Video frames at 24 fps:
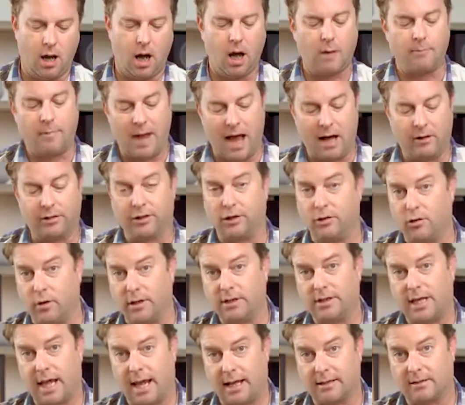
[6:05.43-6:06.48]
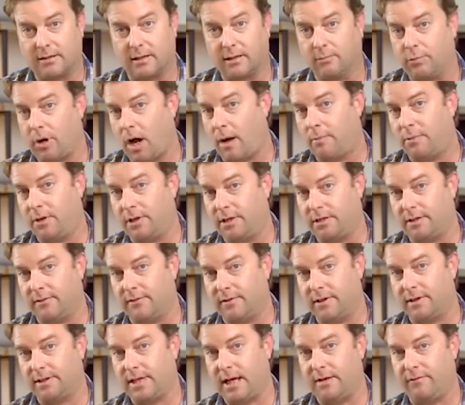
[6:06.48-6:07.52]
about the noise canceling properties
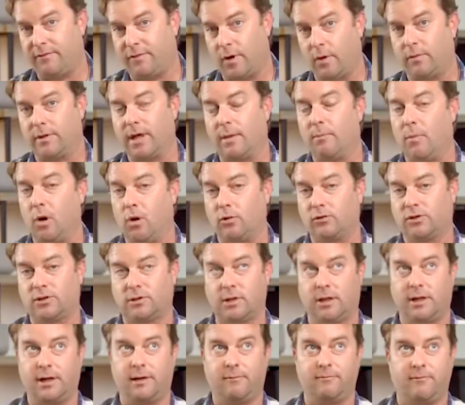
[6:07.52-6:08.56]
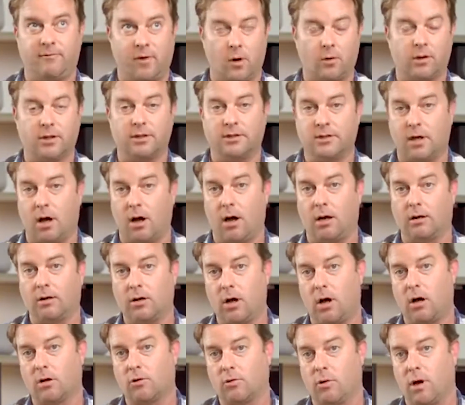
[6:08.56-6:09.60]
of this headphone. They mostly focused on
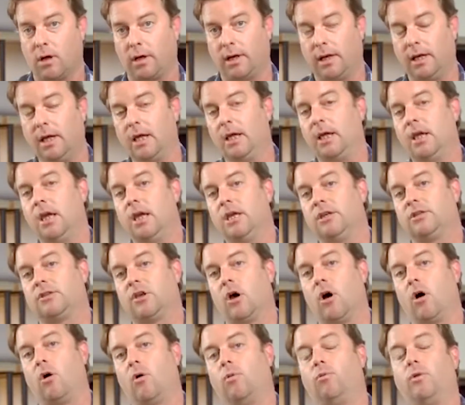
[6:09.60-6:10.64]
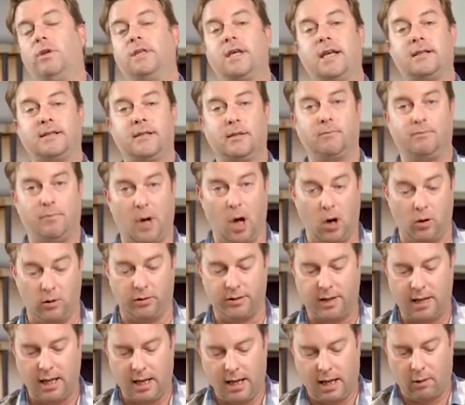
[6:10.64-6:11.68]
call quality. So we tested
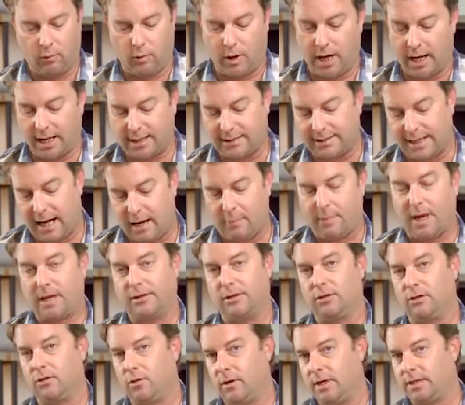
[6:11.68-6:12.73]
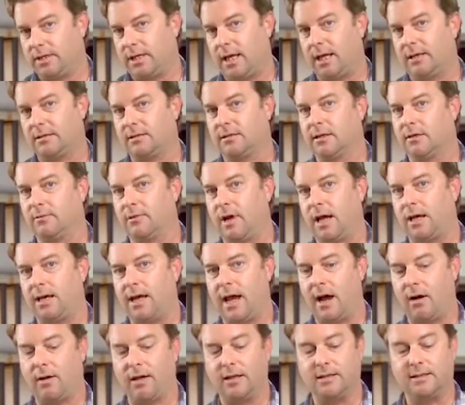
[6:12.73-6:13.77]
both. What I can say about the noise canceling right
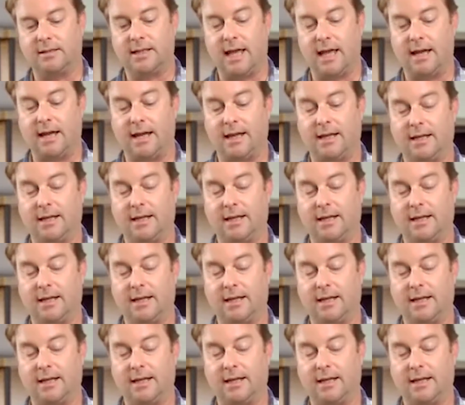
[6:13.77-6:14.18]
now is that it